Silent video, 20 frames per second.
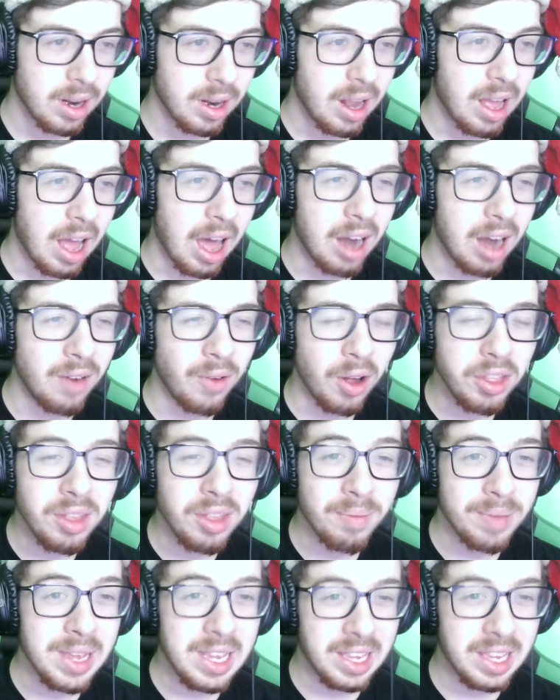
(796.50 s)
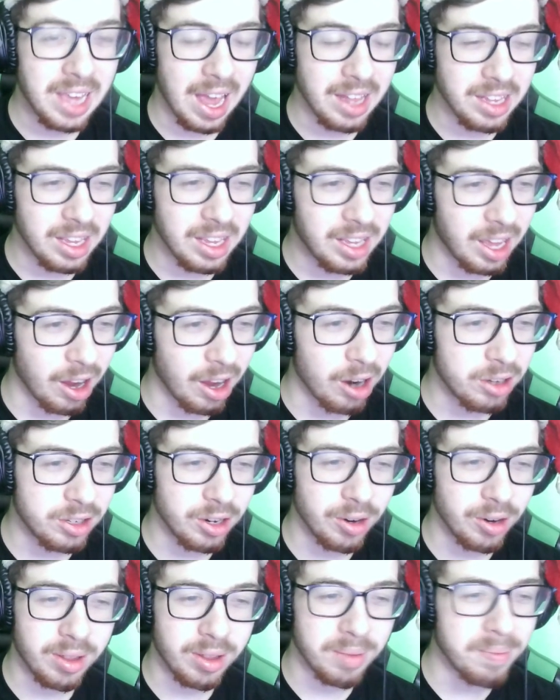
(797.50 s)
Out of all the MeatCanyon
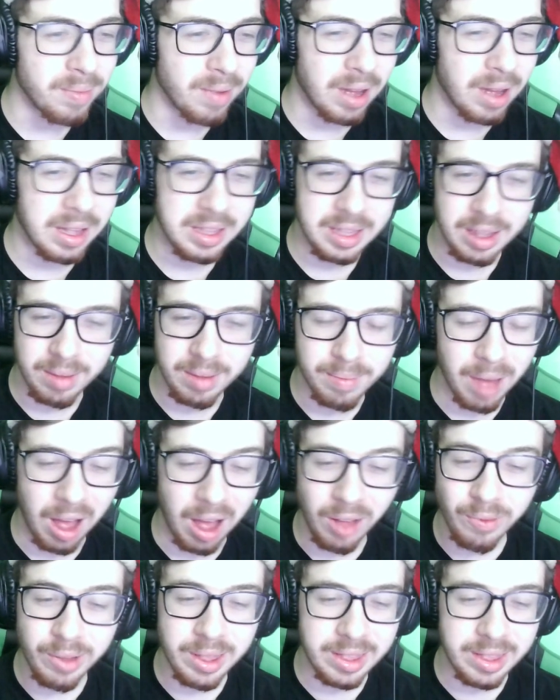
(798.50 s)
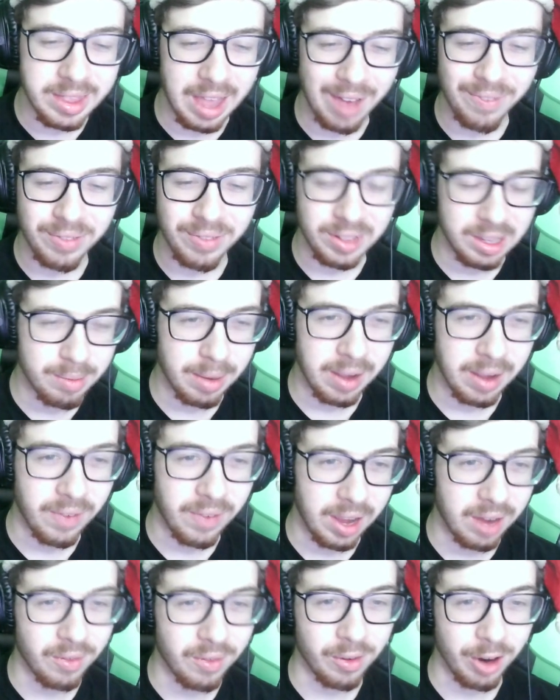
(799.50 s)
characters, Melvin's definitely my
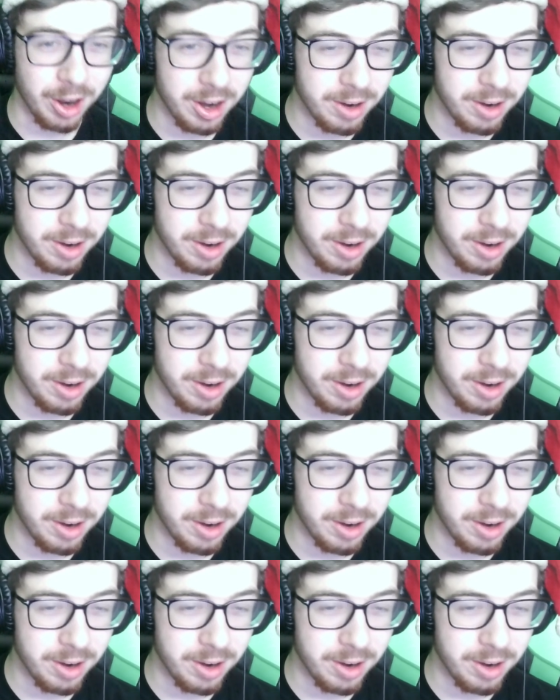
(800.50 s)
favorite.